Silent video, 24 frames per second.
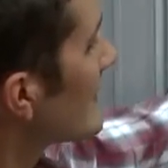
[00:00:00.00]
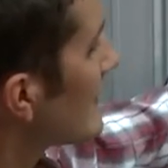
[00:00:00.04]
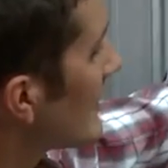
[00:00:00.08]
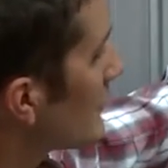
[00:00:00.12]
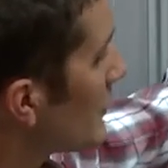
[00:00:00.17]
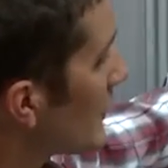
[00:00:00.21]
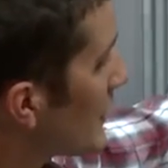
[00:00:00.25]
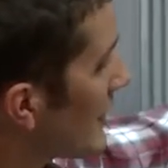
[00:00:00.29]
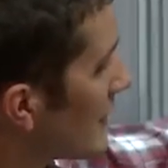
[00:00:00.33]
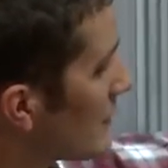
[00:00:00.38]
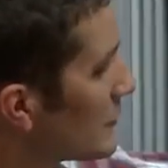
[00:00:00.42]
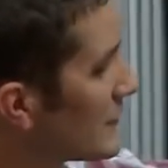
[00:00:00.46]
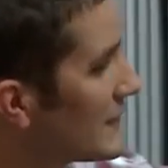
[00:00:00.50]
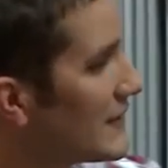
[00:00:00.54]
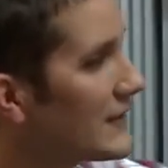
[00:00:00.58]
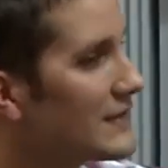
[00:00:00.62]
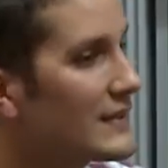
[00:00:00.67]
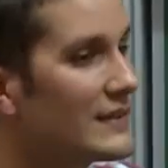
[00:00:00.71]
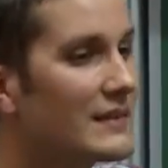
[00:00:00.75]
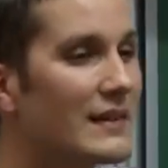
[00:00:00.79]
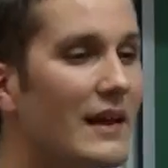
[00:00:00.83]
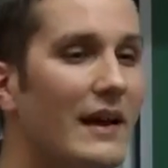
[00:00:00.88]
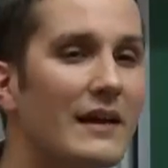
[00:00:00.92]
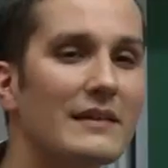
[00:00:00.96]
that we can do this
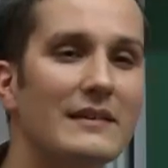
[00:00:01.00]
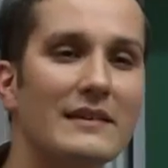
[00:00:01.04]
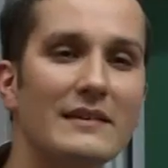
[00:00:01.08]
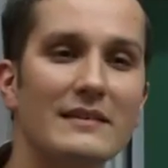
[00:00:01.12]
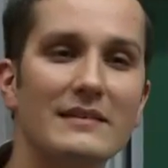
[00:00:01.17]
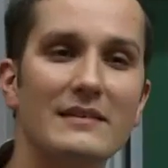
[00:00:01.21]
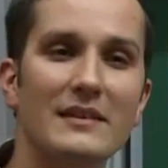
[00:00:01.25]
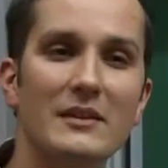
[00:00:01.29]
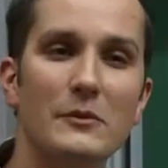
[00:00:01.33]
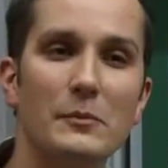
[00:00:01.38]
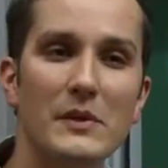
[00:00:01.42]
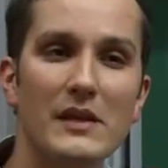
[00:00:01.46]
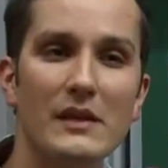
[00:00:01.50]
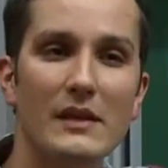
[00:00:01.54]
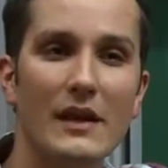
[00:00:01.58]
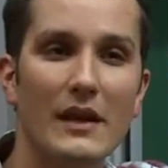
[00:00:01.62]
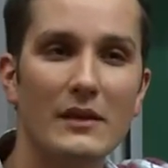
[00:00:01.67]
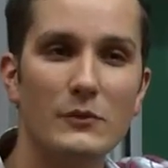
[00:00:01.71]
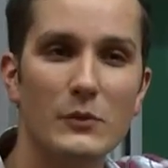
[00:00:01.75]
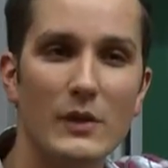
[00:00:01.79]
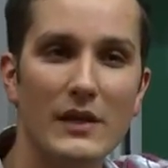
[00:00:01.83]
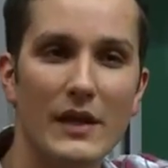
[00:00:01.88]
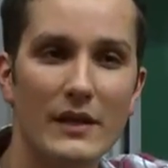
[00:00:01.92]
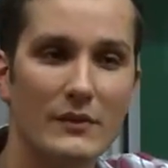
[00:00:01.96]
in characteristic P
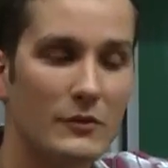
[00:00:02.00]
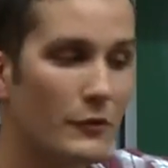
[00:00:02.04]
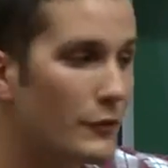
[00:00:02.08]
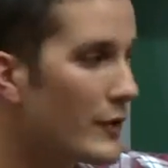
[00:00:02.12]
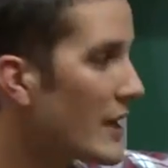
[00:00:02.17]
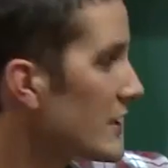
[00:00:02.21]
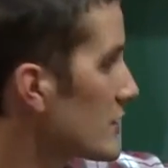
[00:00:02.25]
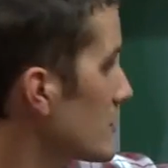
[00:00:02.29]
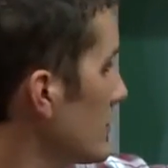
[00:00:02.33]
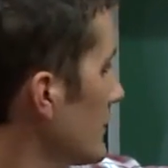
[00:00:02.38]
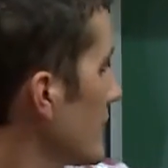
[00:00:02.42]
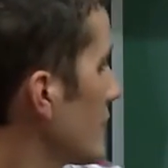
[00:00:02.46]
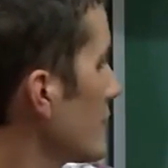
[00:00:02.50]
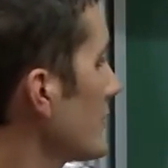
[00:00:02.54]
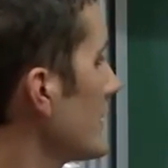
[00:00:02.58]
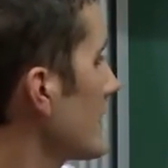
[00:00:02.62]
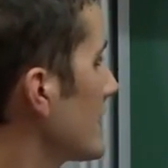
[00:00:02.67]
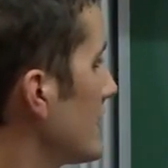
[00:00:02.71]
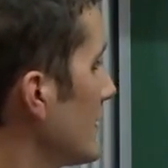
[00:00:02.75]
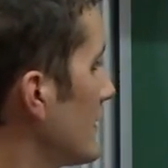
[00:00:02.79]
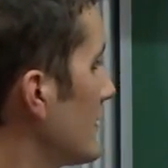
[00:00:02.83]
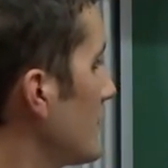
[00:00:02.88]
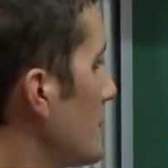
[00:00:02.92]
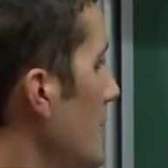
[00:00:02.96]
and we get a rationally
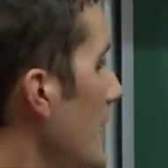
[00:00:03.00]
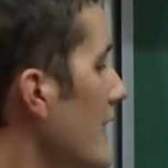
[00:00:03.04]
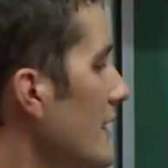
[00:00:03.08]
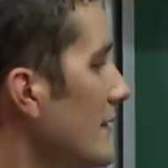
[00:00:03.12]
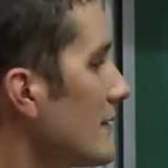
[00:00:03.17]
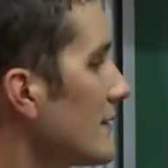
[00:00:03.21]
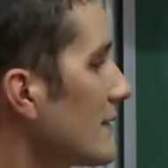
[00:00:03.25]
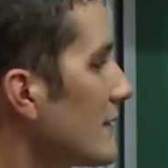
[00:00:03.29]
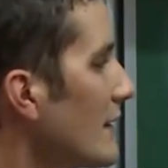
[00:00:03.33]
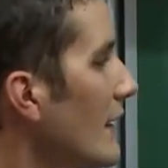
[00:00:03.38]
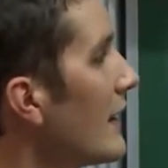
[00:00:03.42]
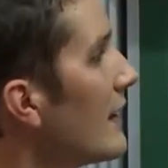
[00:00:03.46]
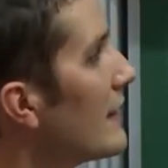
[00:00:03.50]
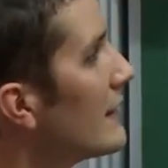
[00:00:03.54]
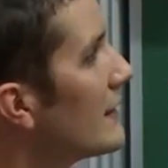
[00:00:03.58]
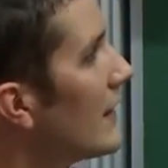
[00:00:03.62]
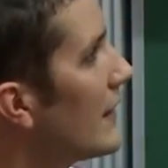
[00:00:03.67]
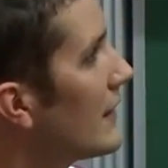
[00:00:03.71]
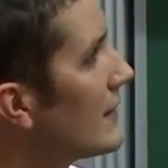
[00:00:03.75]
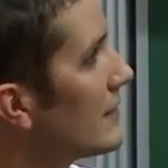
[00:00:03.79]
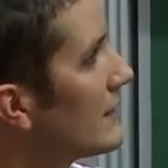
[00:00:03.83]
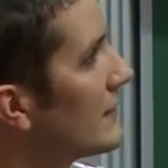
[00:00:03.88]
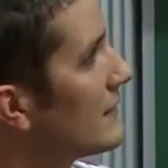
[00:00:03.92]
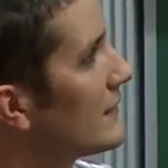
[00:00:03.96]
connected space,
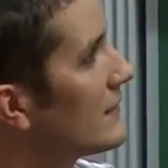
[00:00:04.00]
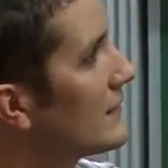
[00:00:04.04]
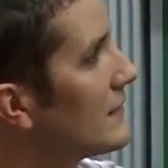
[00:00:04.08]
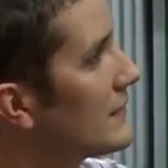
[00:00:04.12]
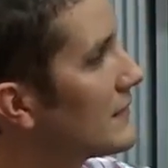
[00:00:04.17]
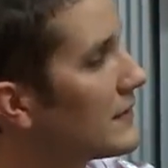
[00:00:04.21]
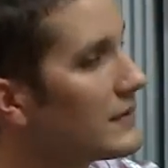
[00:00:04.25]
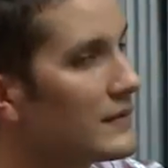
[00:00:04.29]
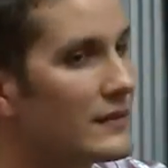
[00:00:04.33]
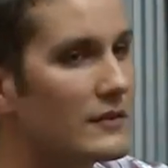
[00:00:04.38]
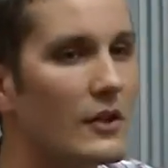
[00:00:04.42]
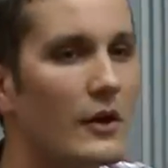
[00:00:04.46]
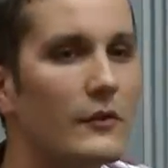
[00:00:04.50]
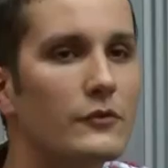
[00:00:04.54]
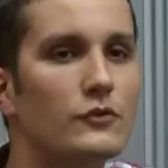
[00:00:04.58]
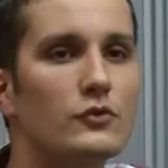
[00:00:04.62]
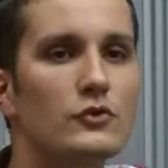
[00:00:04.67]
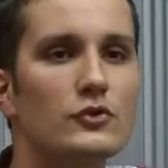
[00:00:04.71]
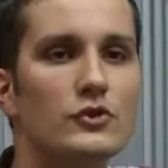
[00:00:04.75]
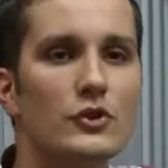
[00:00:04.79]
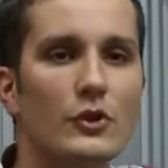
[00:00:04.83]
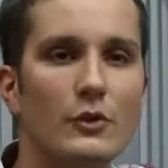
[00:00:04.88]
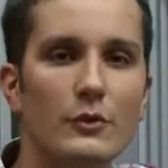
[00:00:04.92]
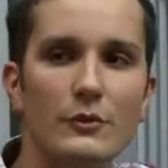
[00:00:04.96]
and this is enough to
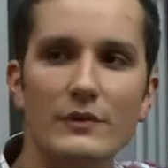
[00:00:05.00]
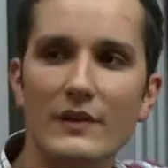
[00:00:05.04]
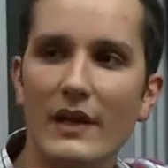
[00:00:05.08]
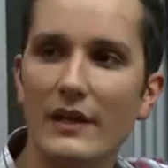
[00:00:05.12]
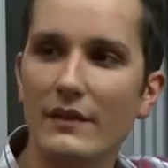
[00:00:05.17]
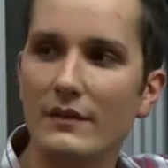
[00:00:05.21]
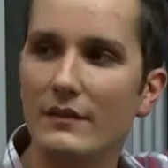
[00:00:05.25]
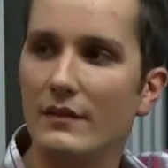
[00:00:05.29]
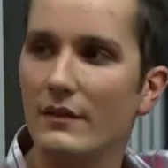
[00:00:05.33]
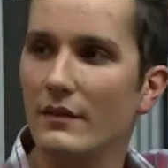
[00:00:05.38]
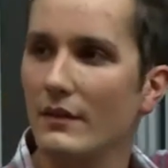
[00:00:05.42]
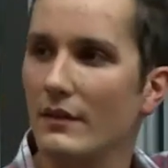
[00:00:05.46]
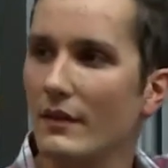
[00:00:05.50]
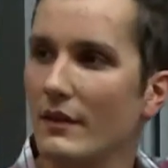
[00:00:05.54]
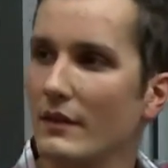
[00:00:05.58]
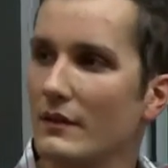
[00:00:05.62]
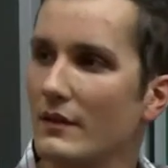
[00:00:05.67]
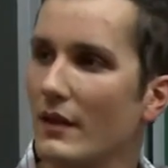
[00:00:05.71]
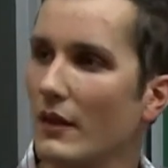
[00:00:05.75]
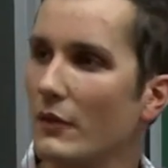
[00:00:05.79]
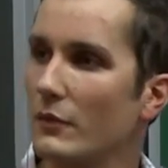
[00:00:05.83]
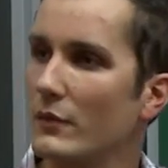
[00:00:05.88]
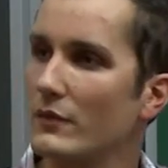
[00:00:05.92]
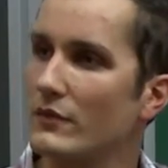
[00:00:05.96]
show that
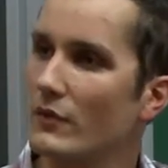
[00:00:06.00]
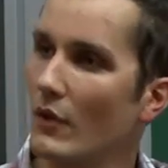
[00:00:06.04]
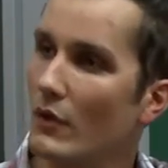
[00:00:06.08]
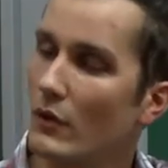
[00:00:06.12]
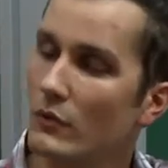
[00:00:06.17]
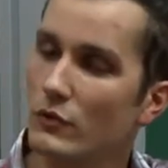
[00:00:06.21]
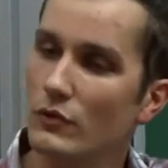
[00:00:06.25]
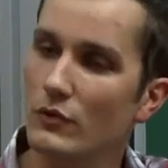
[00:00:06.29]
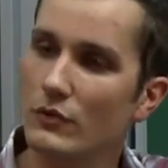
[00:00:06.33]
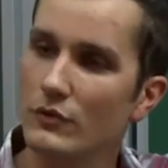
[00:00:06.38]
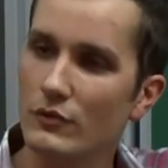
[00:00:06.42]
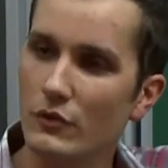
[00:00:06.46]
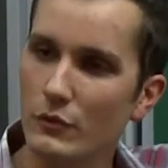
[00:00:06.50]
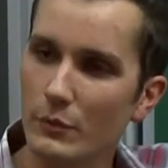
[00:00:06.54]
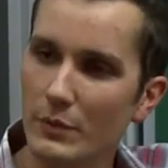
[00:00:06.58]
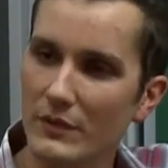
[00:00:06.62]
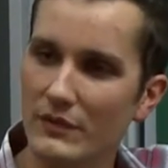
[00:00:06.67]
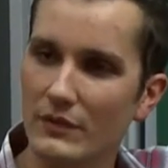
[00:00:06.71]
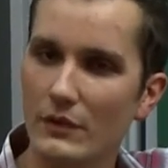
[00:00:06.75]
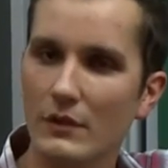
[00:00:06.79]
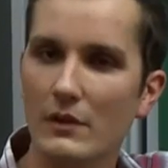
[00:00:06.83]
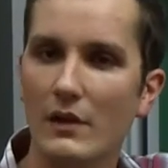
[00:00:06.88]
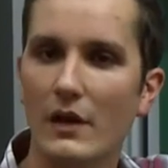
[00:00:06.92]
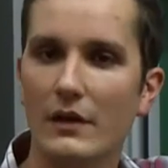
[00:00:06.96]

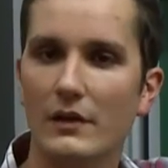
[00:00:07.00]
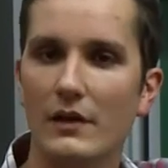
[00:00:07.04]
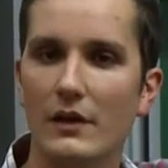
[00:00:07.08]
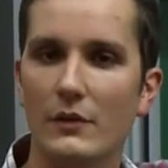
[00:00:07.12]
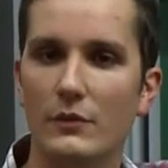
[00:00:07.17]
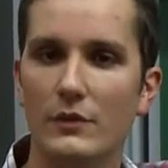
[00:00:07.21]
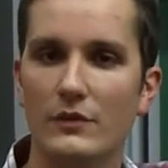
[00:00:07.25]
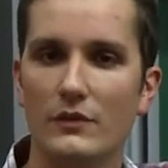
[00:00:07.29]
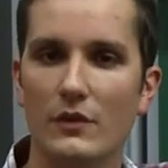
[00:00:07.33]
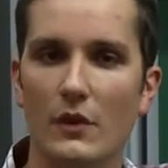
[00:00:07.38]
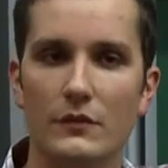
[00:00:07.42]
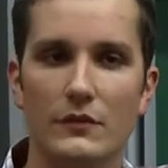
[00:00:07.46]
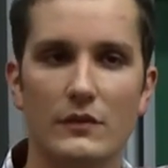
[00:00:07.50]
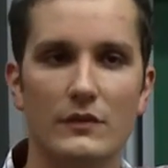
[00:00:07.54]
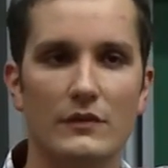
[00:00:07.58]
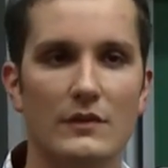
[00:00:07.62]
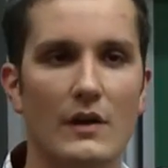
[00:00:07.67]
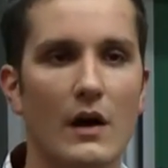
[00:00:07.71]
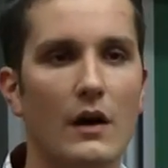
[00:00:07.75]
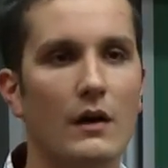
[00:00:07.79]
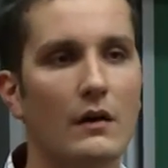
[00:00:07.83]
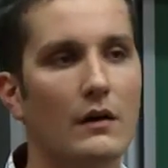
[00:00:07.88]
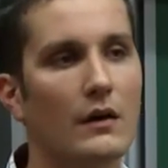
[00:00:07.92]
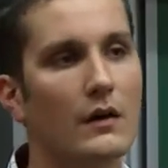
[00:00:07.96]
K3 surfaces
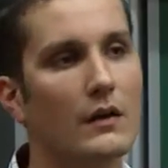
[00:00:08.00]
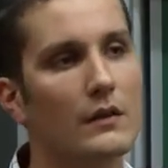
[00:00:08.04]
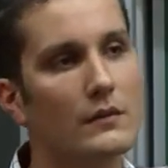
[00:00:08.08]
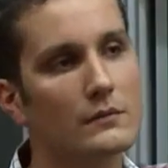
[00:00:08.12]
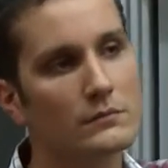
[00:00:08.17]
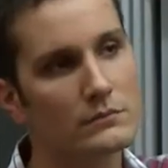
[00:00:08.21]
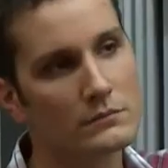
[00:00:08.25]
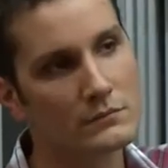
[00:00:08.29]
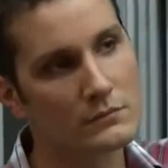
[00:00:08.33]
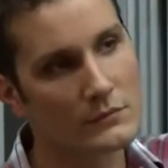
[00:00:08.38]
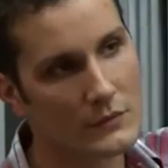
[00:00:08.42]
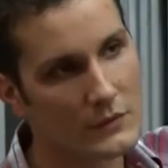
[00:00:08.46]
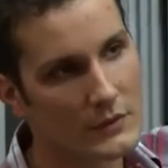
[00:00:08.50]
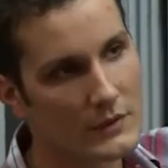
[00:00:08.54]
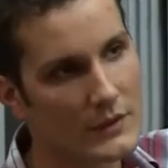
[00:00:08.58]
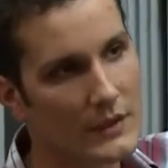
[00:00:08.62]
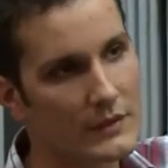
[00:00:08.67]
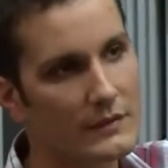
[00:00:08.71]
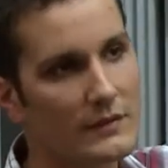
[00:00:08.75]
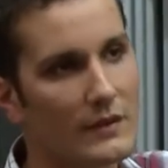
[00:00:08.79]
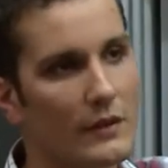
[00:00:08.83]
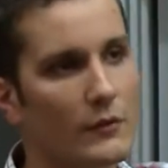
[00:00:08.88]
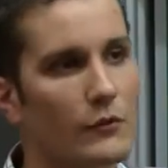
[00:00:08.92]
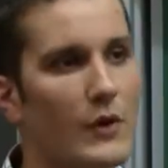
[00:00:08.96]
are,
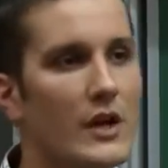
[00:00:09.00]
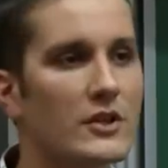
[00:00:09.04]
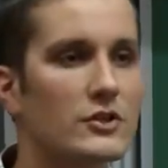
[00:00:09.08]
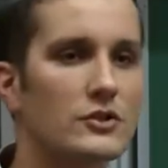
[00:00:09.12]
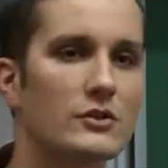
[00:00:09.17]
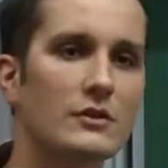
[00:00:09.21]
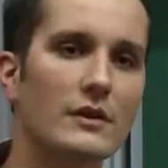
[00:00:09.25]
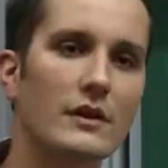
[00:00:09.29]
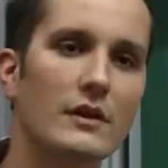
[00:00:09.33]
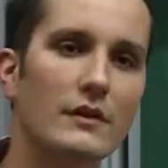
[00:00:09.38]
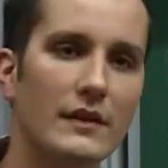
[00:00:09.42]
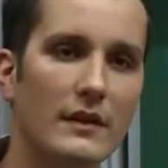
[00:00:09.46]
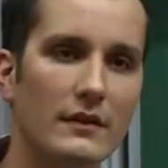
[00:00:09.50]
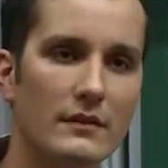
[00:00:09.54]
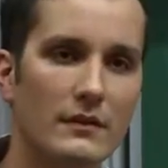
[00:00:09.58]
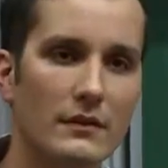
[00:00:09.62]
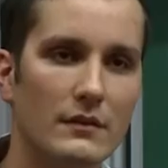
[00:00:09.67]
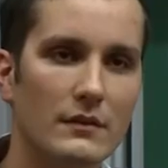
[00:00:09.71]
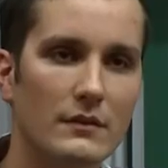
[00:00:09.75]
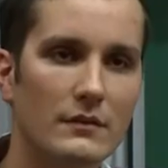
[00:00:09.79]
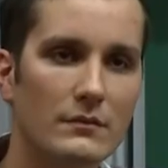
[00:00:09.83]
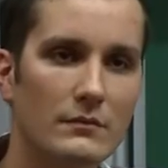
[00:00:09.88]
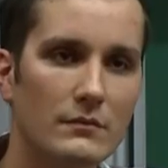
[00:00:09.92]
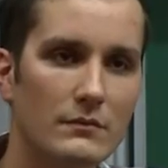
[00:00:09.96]
let's say, rationally connected,
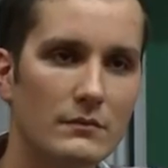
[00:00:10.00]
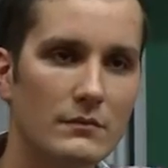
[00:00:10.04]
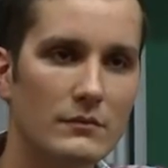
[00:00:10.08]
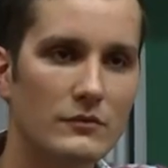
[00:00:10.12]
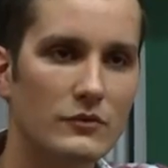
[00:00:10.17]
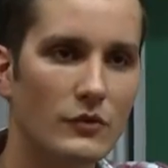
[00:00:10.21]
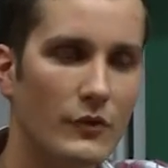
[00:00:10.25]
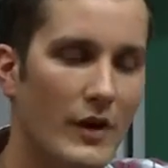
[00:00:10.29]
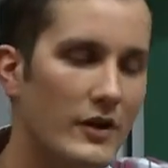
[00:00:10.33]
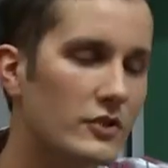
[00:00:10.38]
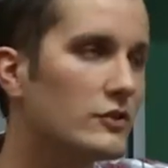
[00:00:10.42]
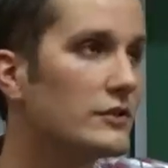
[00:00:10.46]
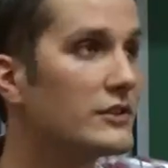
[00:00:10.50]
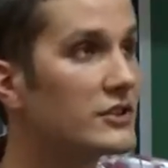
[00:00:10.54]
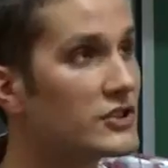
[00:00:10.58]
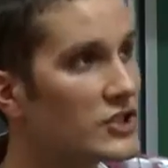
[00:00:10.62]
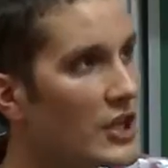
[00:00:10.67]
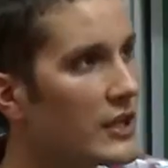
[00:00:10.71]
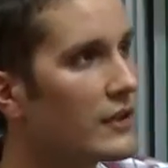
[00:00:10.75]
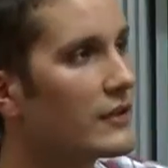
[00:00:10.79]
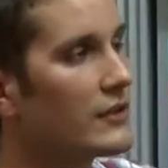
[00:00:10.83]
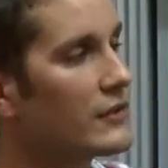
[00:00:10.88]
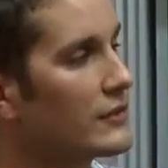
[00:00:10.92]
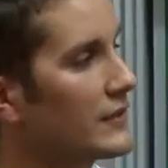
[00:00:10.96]
rationally
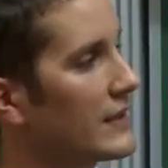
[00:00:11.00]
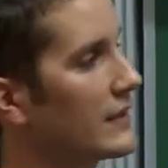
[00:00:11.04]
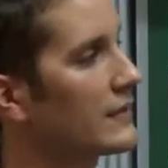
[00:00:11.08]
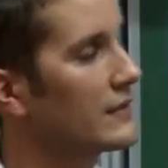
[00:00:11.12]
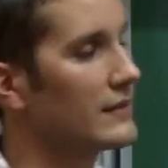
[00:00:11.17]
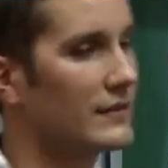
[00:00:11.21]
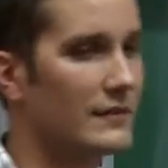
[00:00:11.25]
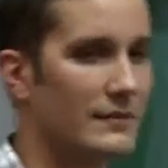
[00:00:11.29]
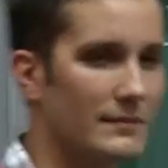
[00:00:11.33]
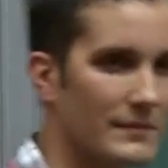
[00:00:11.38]
chain connected,